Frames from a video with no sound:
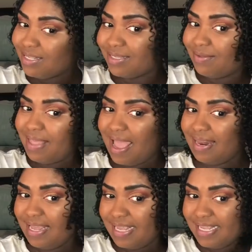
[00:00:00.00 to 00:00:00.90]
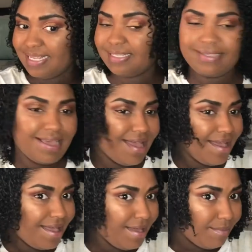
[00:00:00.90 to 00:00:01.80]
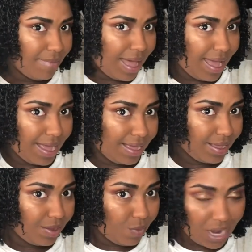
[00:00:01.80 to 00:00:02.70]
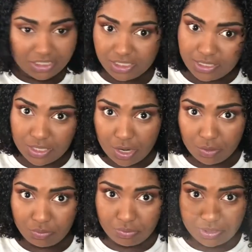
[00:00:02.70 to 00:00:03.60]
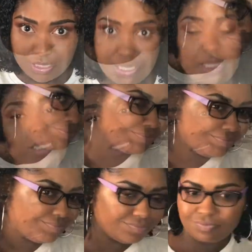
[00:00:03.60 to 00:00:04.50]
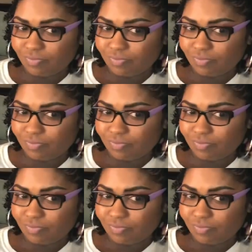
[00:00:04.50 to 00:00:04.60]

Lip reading: So that is my wash and go routine.